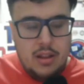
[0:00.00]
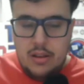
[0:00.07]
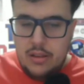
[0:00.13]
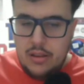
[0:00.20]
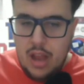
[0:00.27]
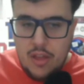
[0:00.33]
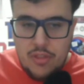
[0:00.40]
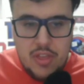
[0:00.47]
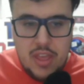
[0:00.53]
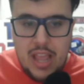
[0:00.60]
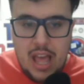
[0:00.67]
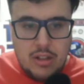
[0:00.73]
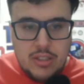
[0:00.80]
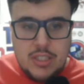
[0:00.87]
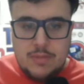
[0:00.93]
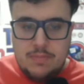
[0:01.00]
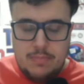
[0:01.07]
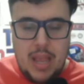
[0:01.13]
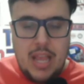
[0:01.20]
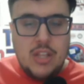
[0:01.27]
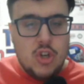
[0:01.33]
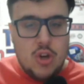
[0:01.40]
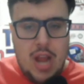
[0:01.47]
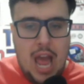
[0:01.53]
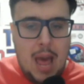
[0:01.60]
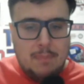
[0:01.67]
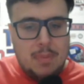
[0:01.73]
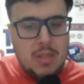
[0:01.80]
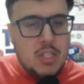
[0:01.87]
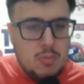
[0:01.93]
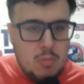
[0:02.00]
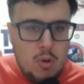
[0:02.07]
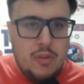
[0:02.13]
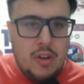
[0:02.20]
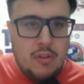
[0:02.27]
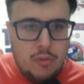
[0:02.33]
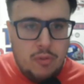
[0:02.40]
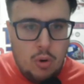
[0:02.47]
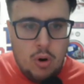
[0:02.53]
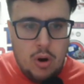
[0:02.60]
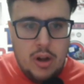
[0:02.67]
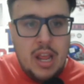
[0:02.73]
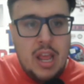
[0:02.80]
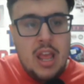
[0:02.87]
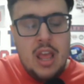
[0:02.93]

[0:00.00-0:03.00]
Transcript: nothing else major happens moving forward.